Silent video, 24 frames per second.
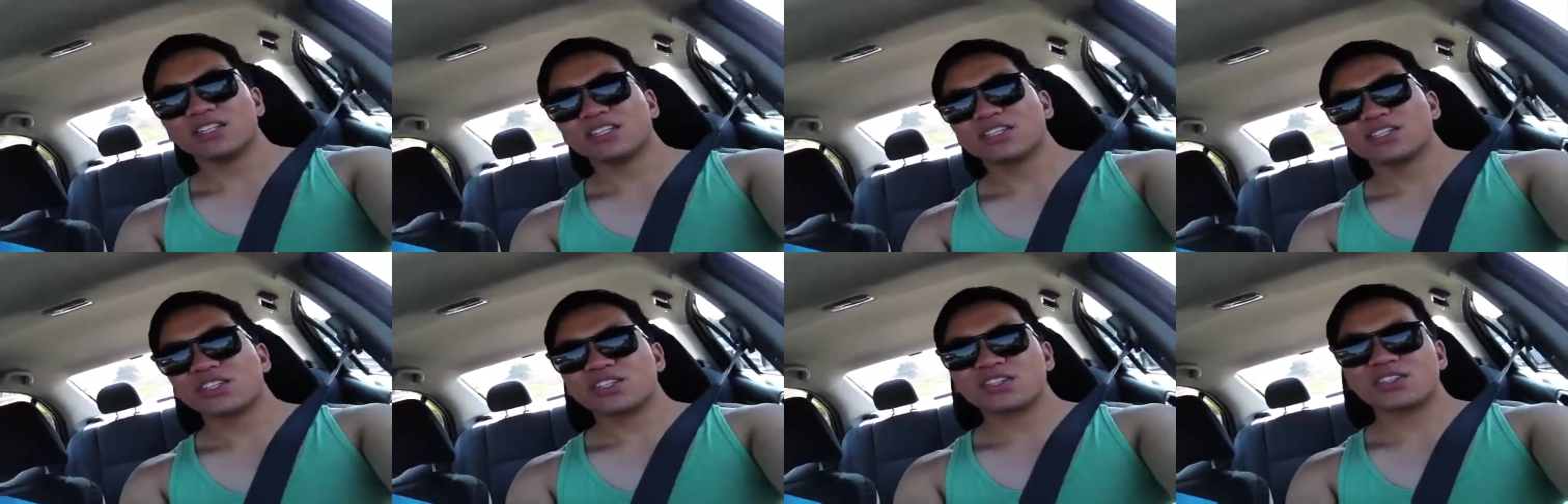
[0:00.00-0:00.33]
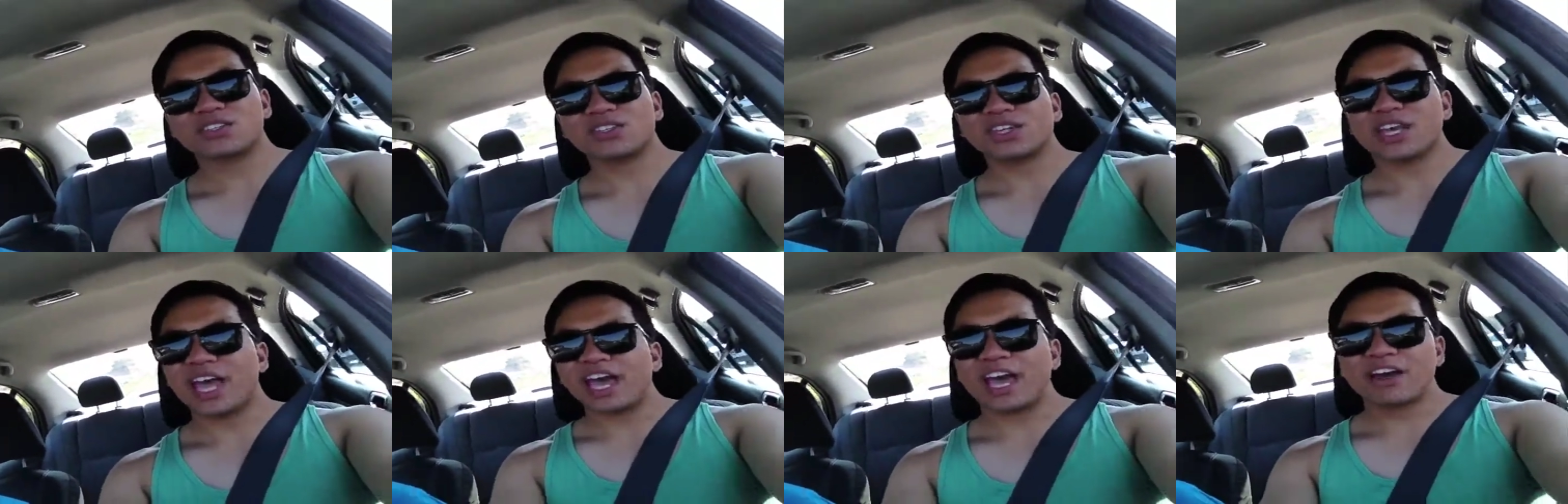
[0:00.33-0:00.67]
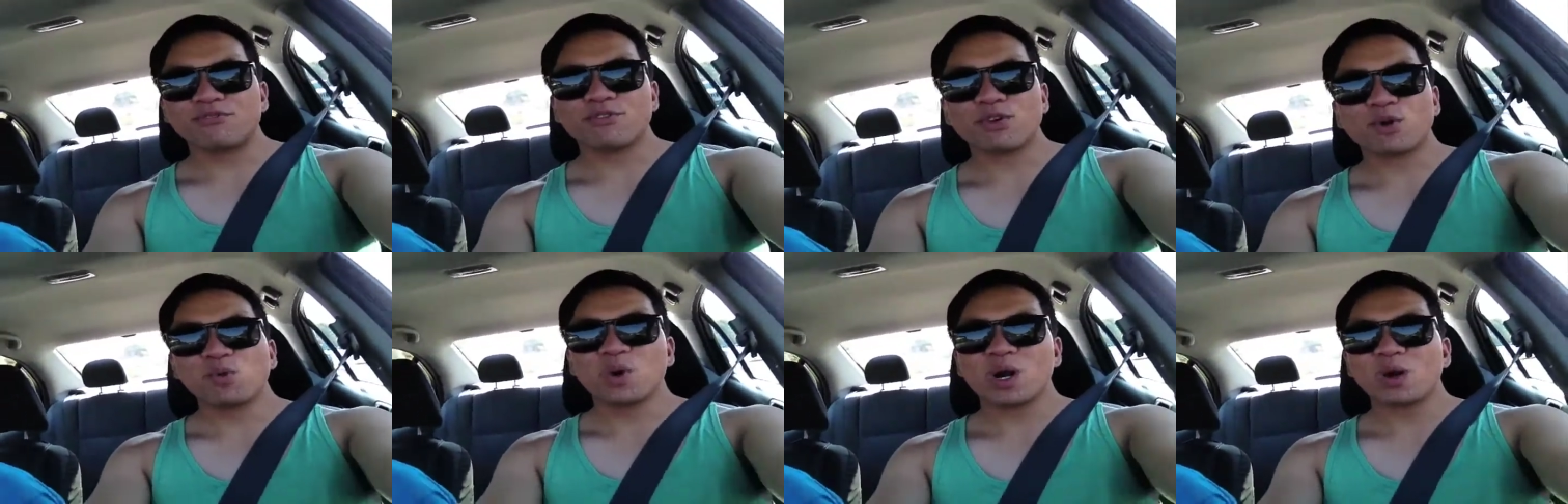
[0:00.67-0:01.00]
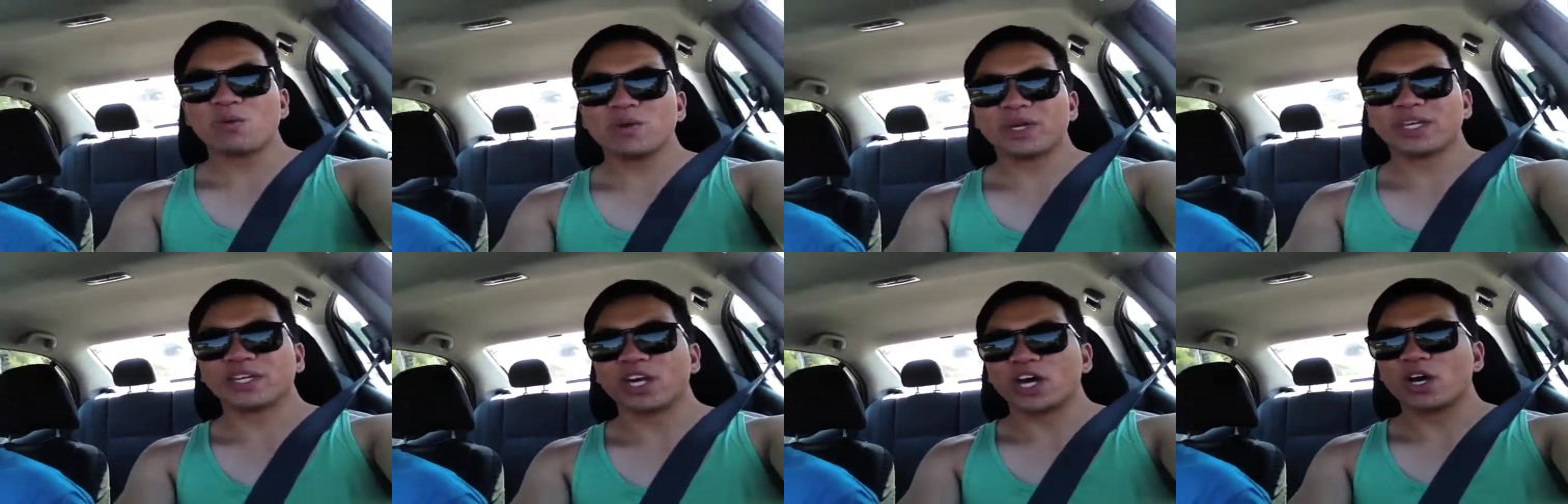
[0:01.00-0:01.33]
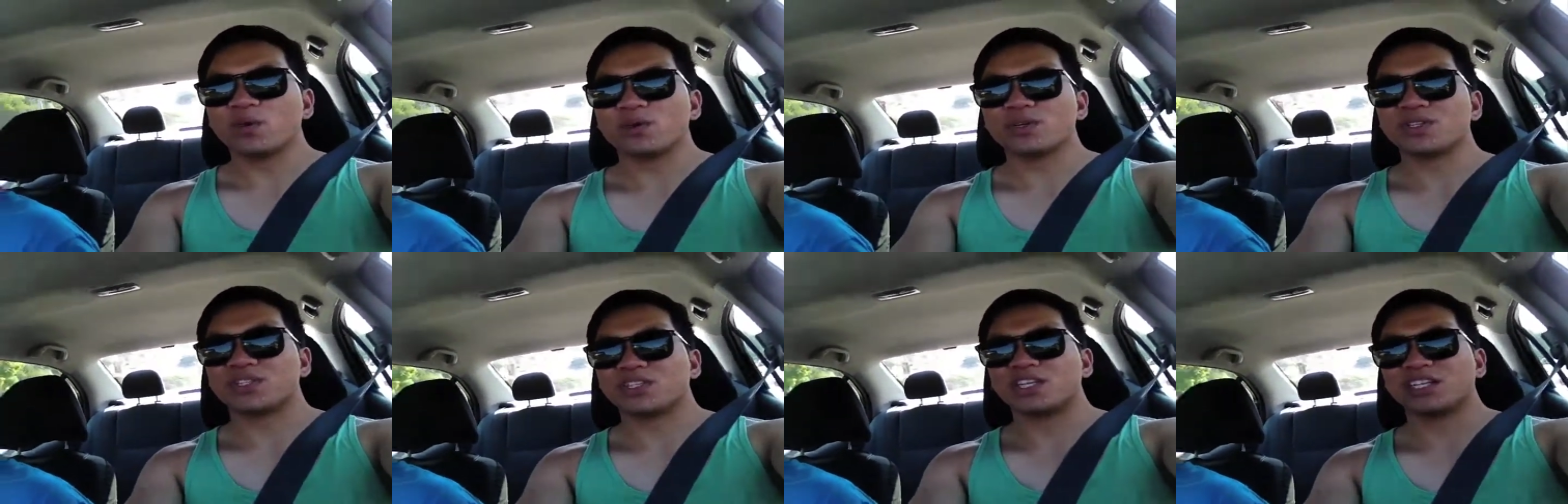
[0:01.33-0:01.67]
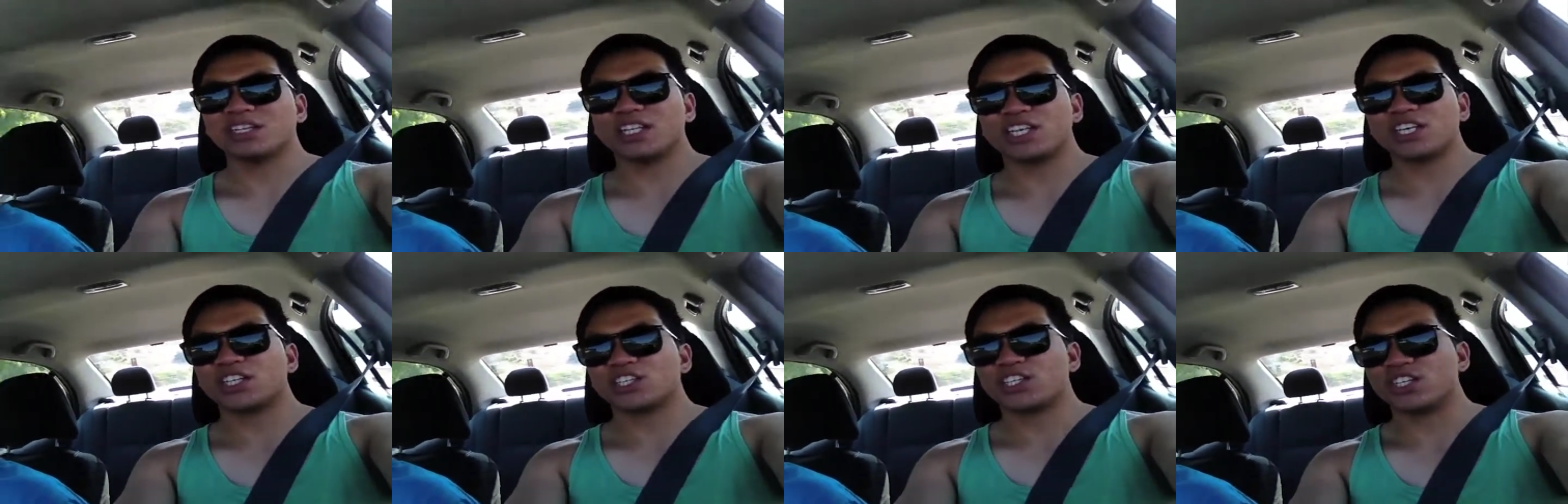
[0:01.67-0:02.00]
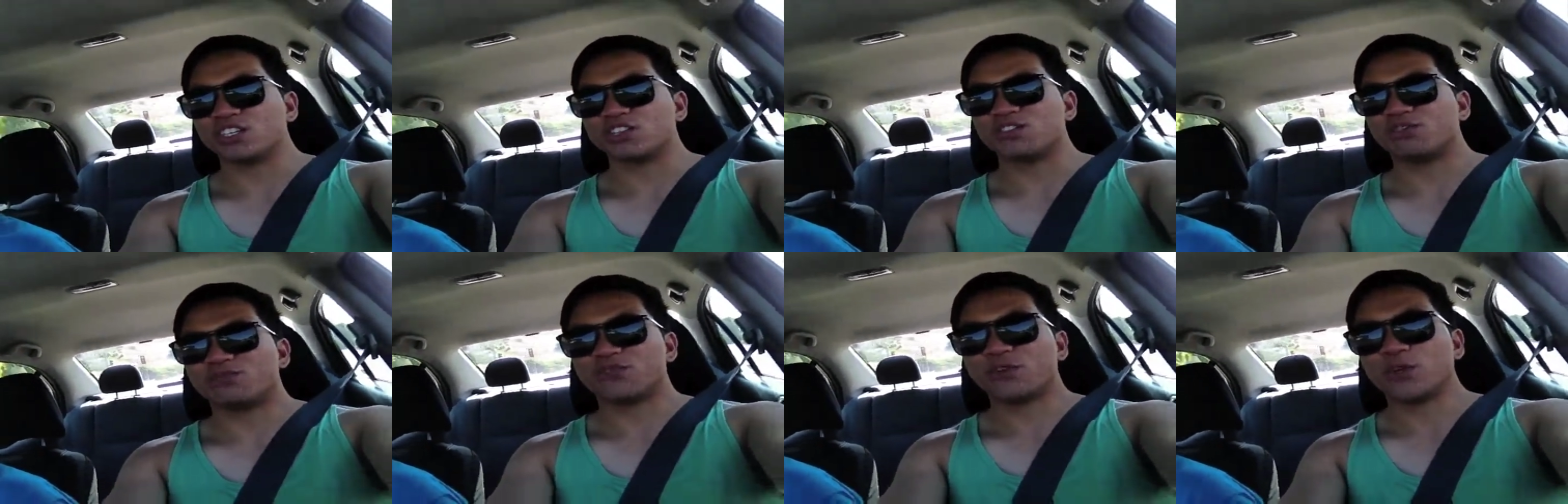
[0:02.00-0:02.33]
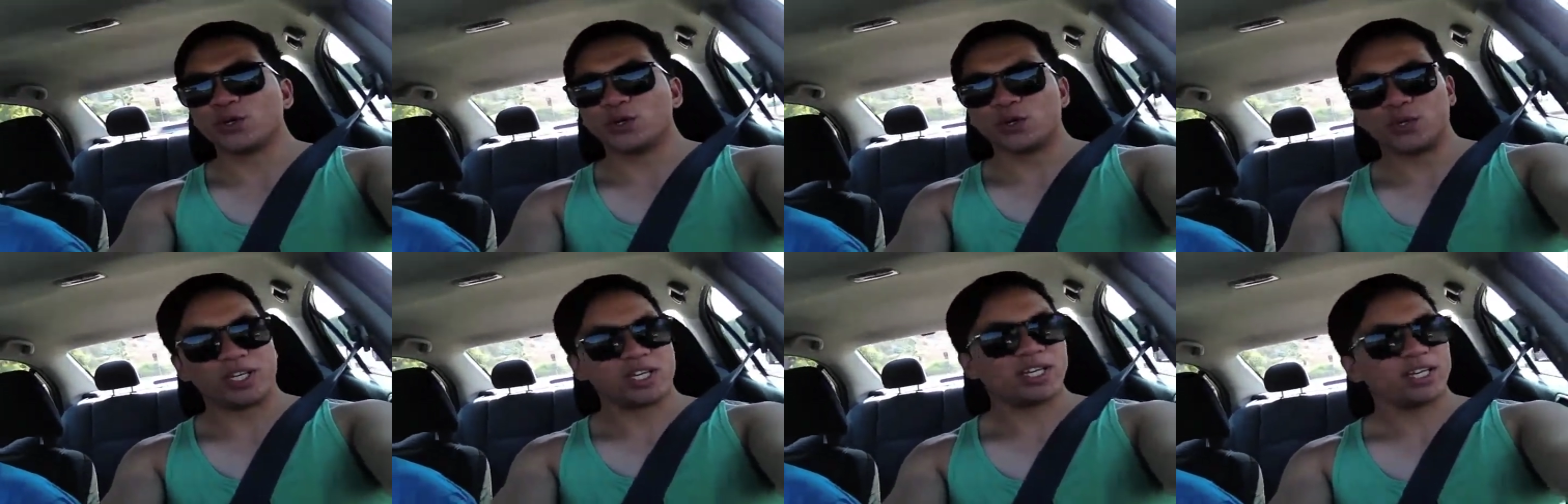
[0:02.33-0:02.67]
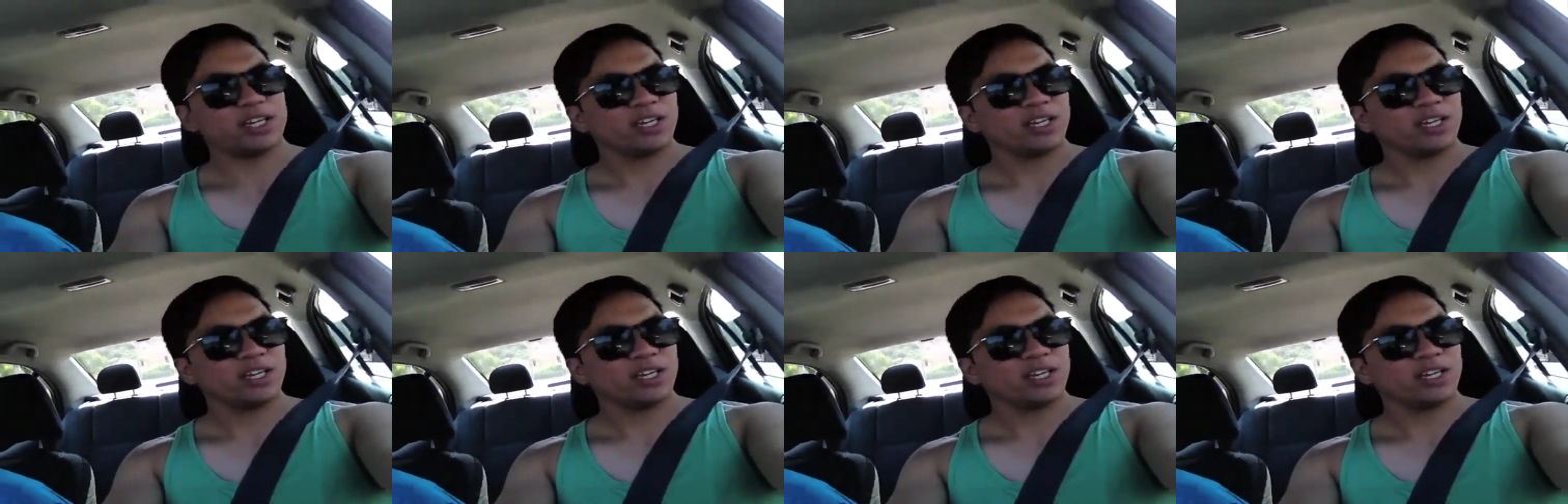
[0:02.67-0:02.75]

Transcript: just everywhere we go is delicious food